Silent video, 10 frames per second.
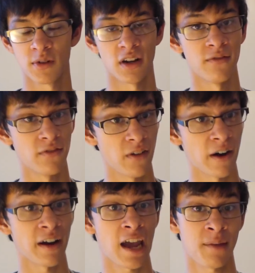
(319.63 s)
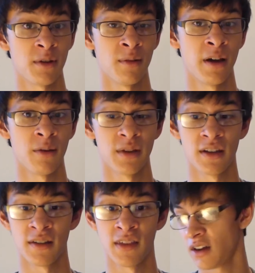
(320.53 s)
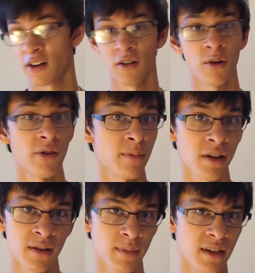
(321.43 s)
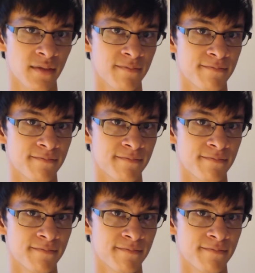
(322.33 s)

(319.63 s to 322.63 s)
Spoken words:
which I'm very happy about because I don't know where I'm gonna be.